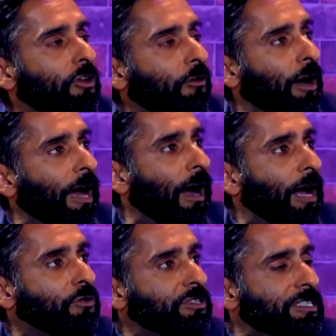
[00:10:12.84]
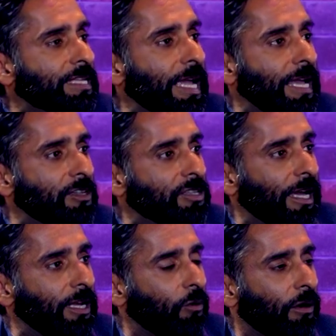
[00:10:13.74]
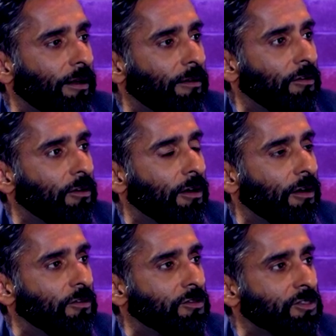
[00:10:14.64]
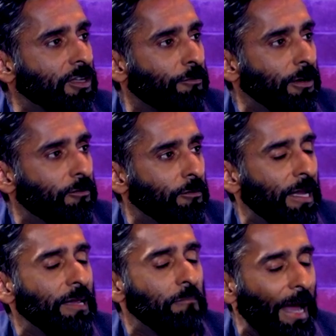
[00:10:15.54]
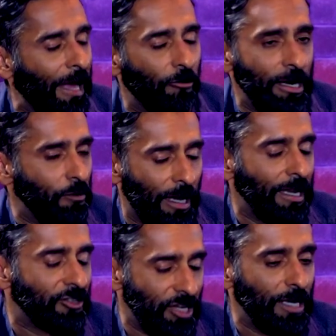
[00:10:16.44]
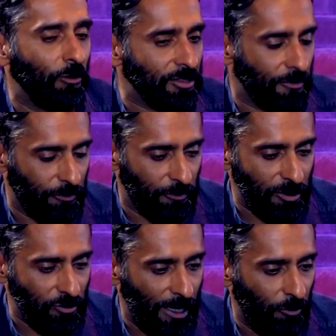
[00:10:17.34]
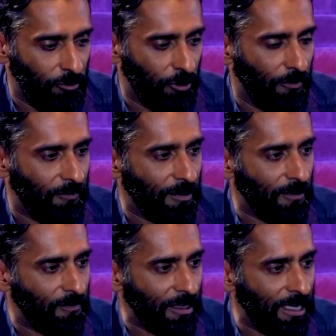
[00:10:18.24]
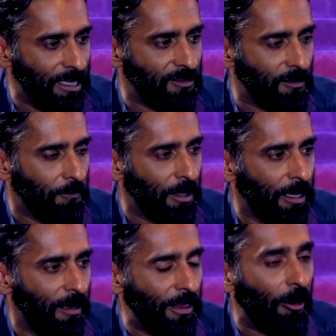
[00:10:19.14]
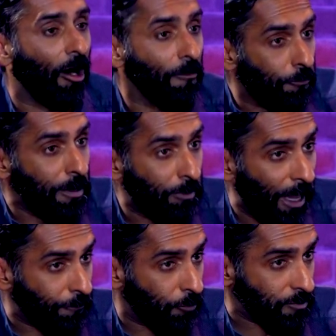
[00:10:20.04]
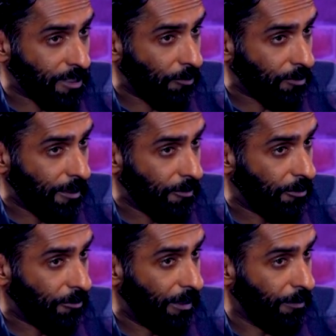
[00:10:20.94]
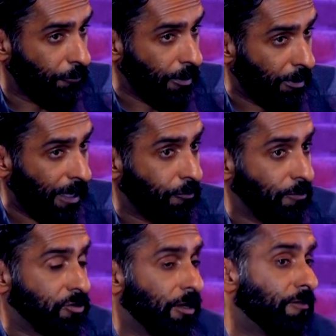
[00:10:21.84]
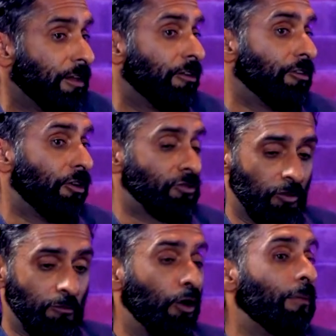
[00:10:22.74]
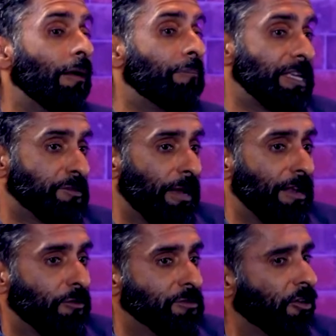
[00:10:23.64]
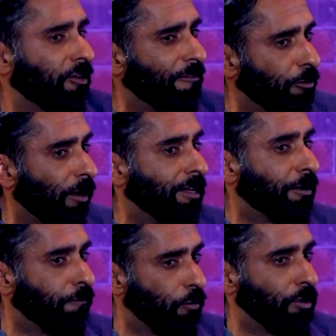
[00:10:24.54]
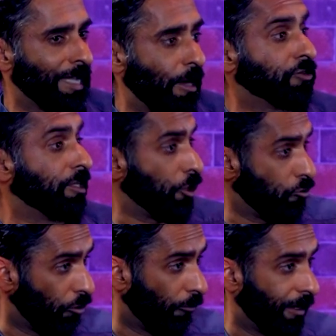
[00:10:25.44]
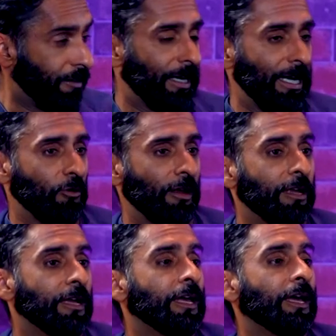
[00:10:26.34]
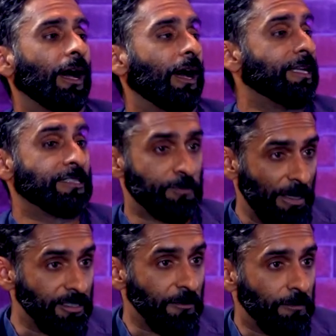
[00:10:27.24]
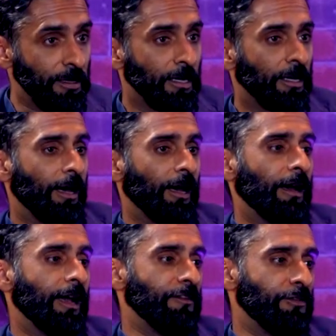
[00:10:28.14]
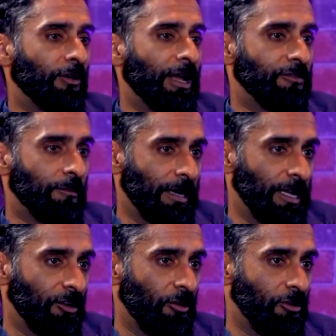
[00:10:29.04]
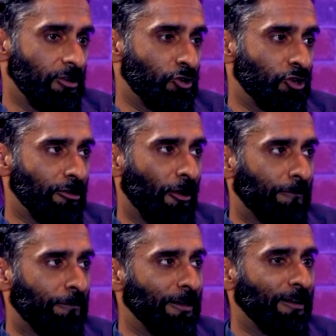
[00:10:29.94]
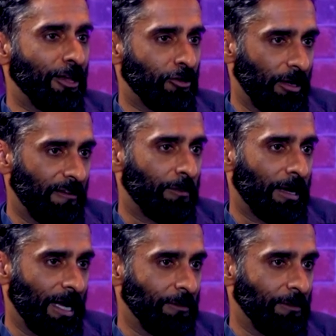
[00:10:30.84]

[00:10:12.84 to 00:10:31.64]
know, I would say to anyone suffering from any man or anyone suffering from mental health, you know, I think the key is there are free platforms out there. There are many free platforms that are, you know, sort of mobile based platforms. Not everyone can afford counseling. You know better than anyone. Mm-hmm. It's expensive. And if you don't have the money, you know, you should not feel like you're left behind,